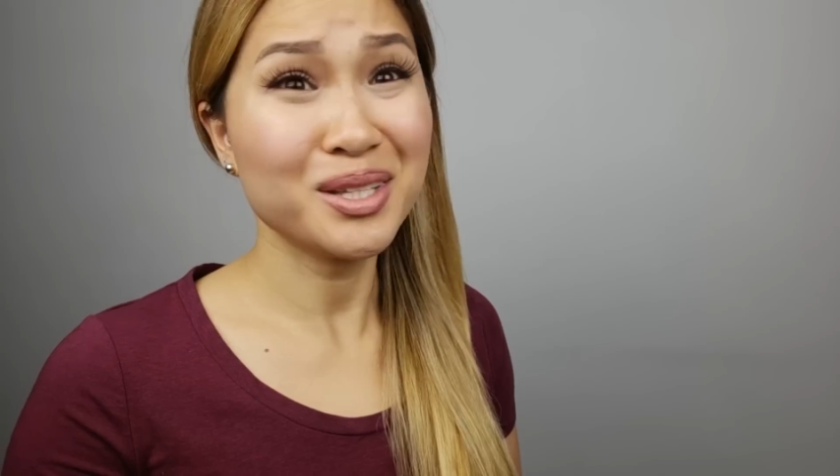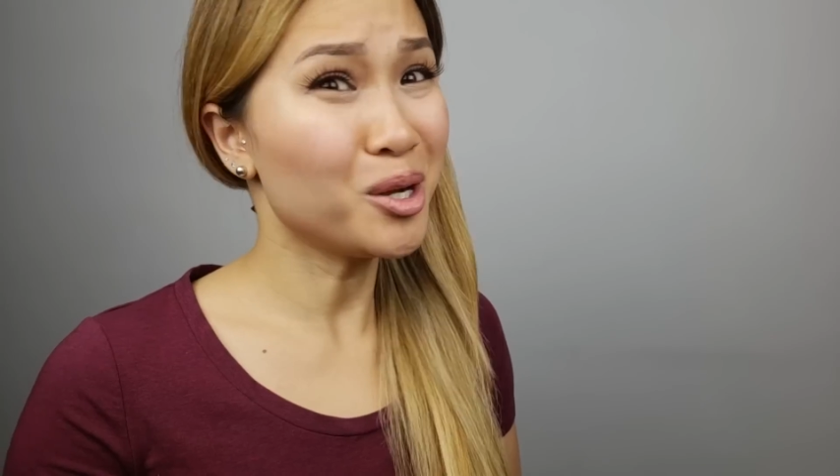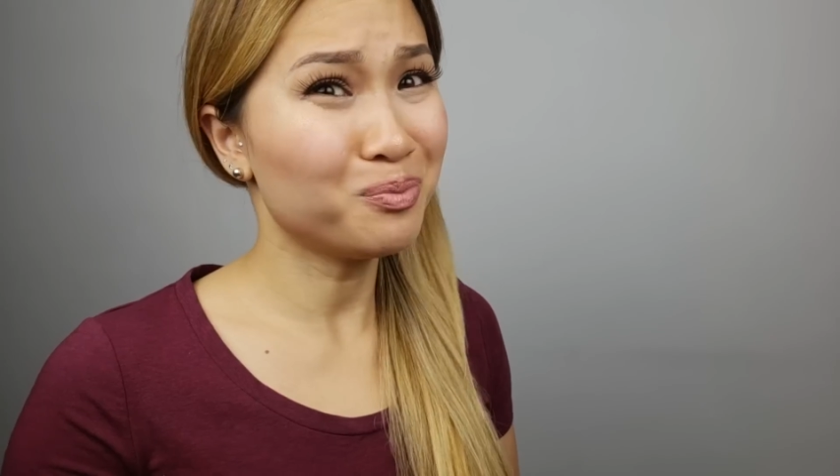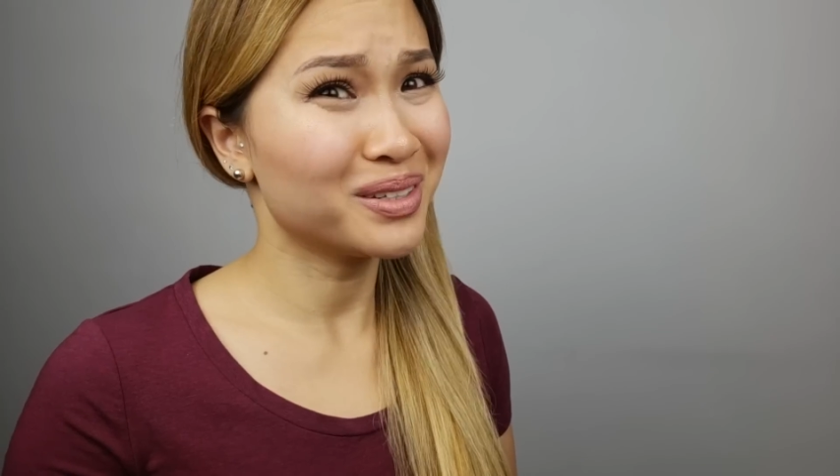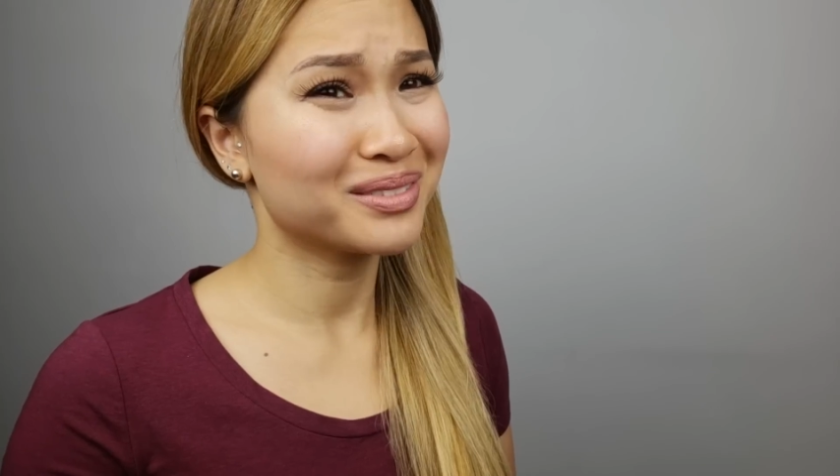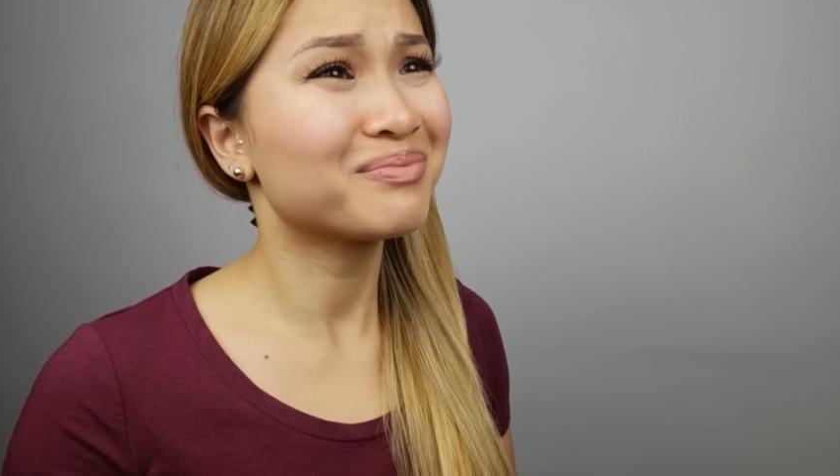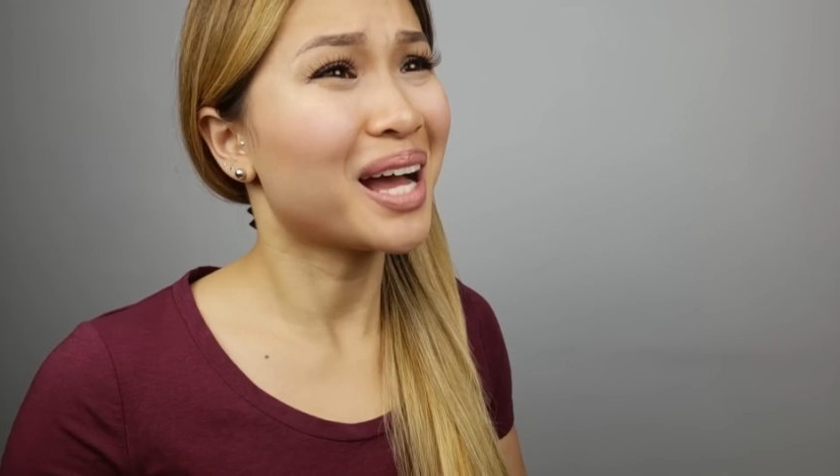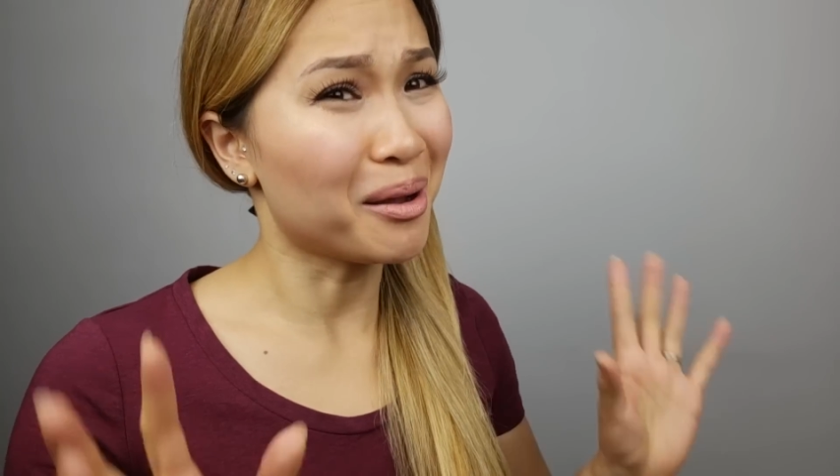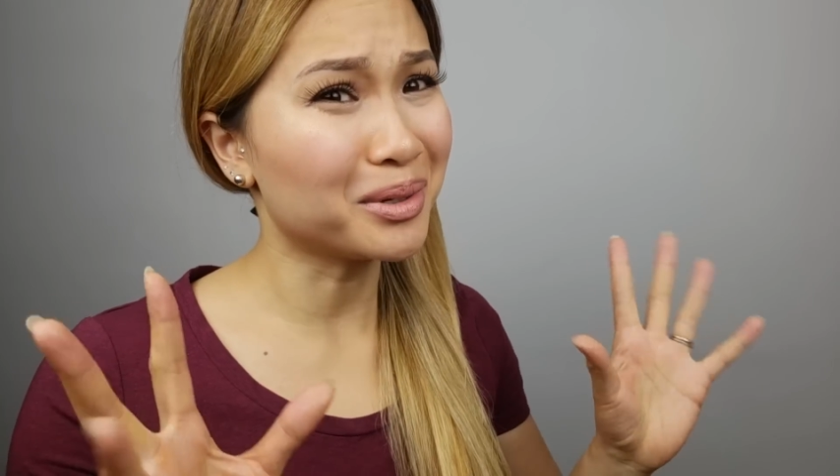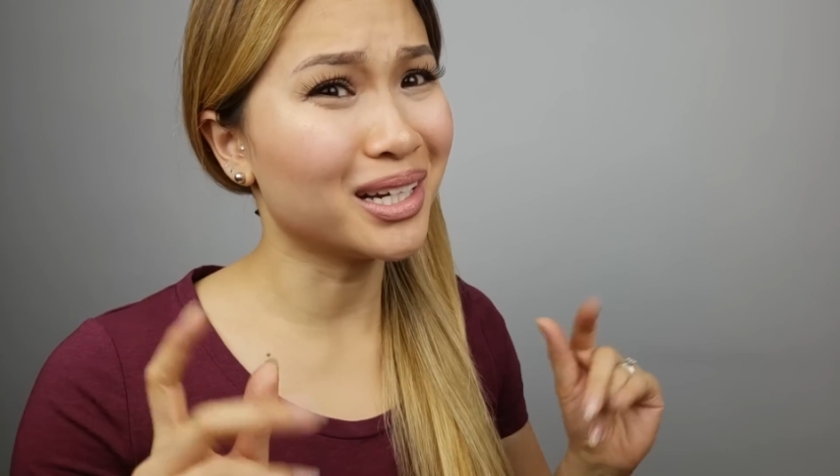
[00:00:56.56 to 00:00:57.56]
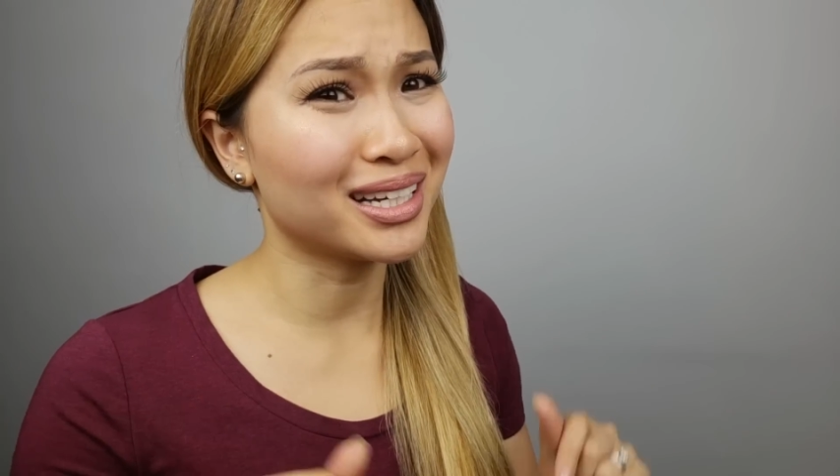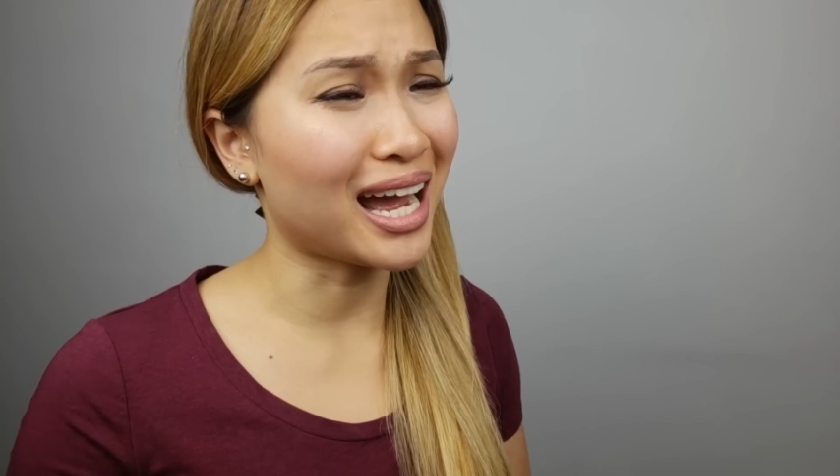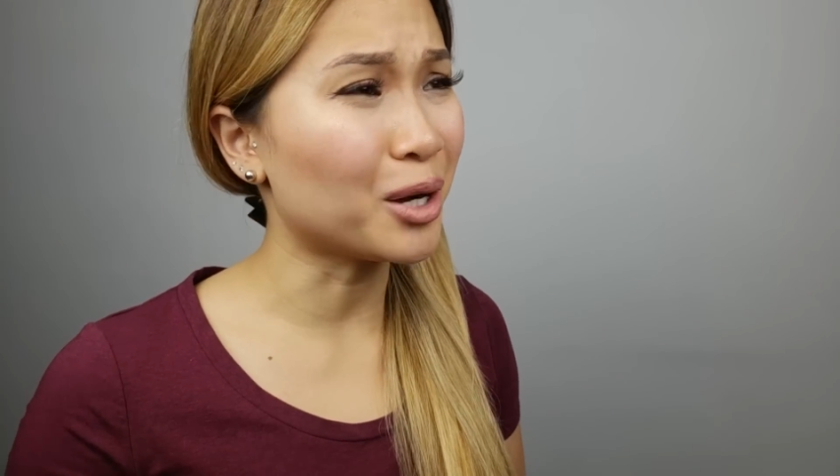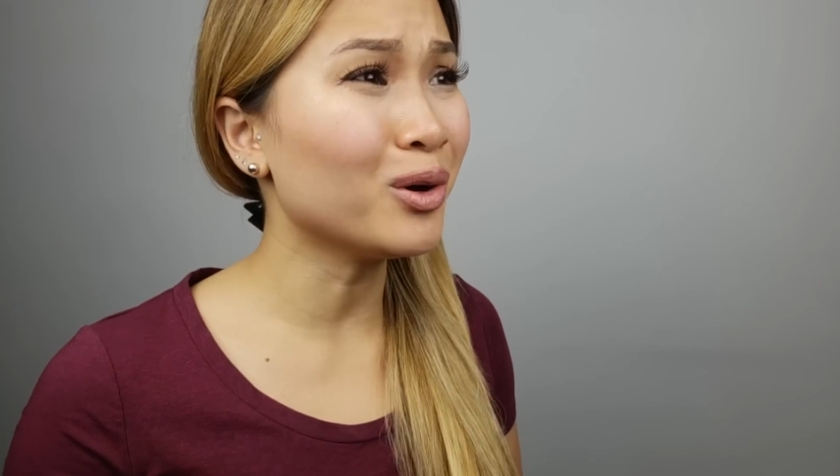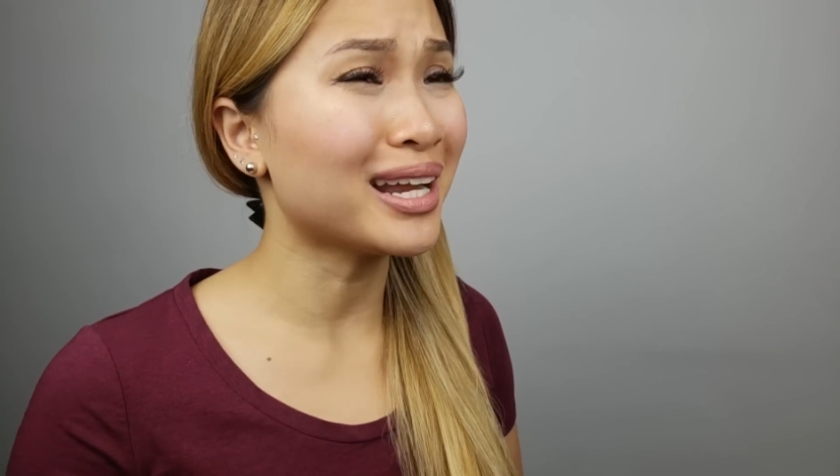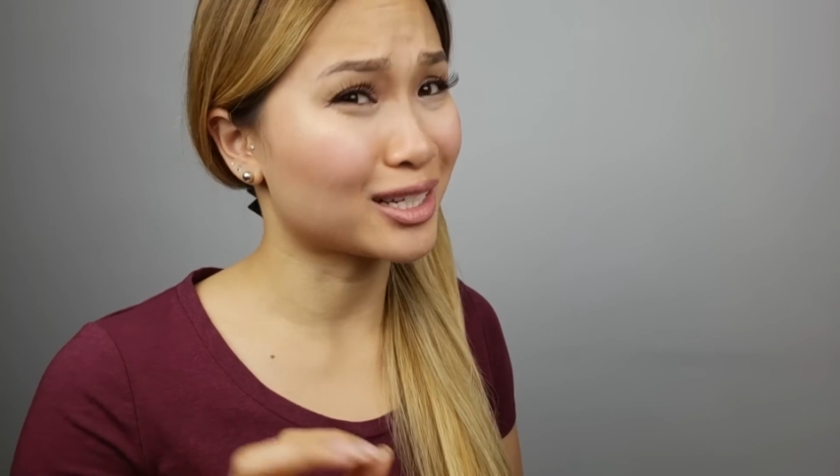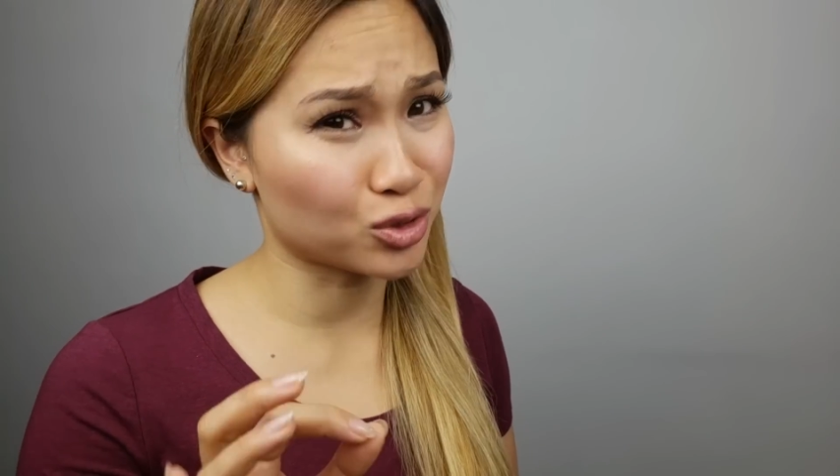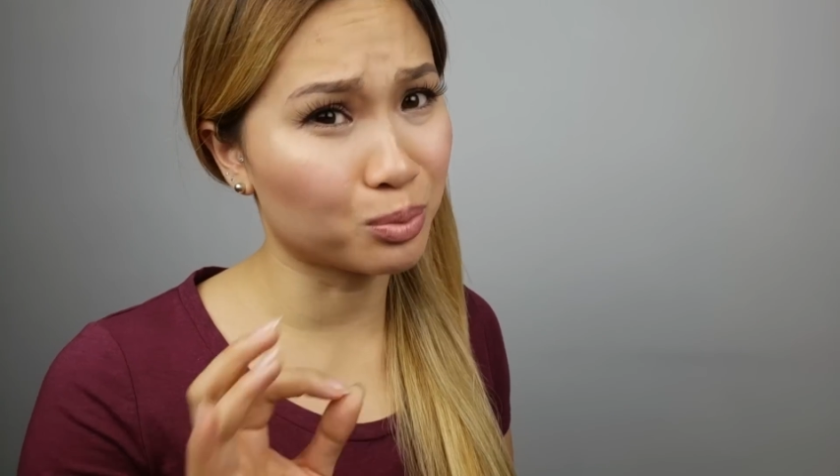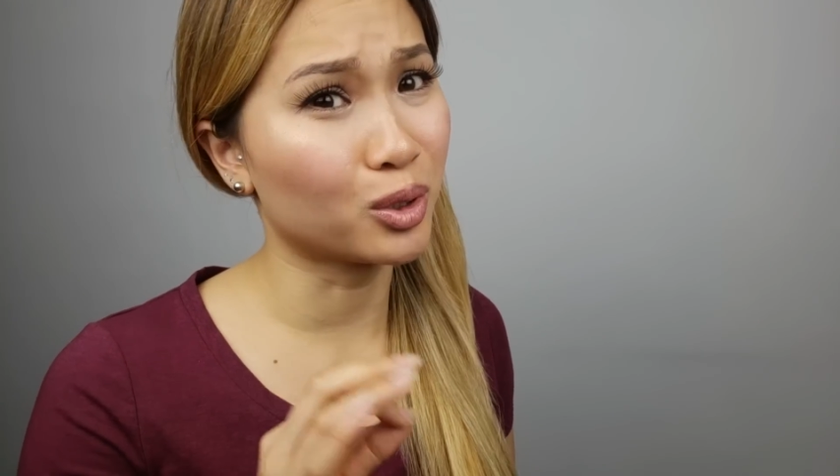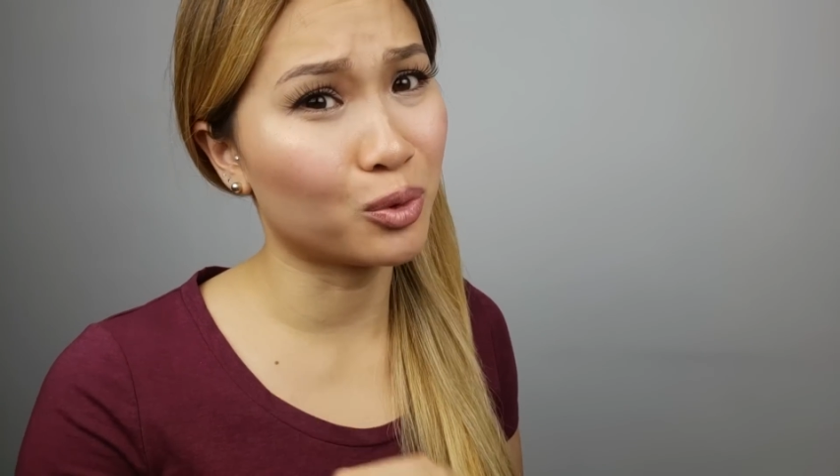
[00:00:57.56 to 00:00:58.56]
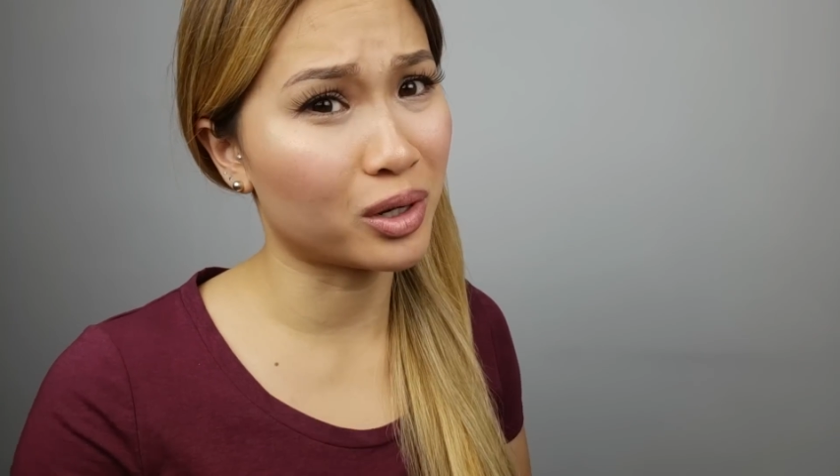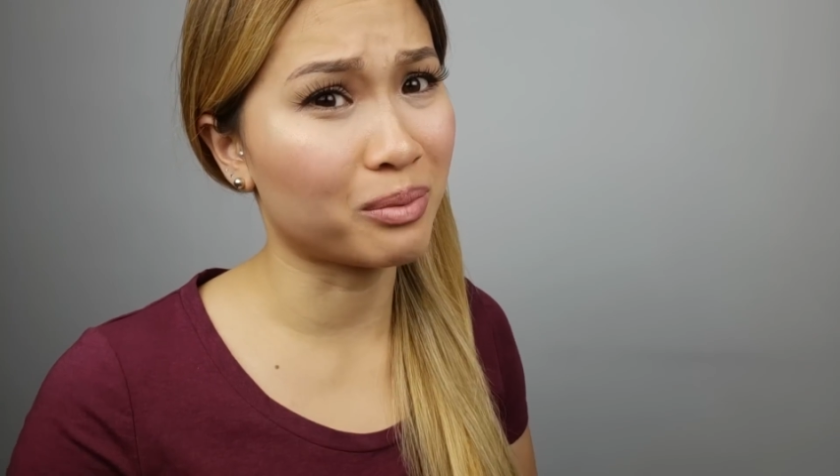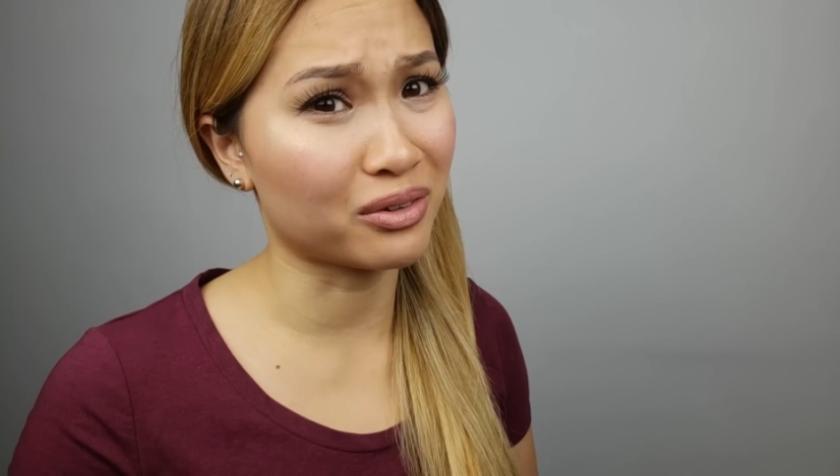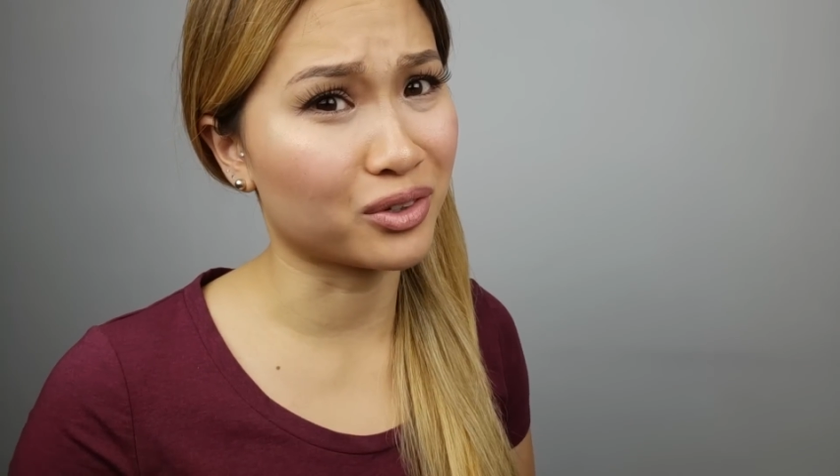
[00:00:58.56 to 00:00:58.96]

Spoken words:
nope. I'm good, I don't want extra bloatware on my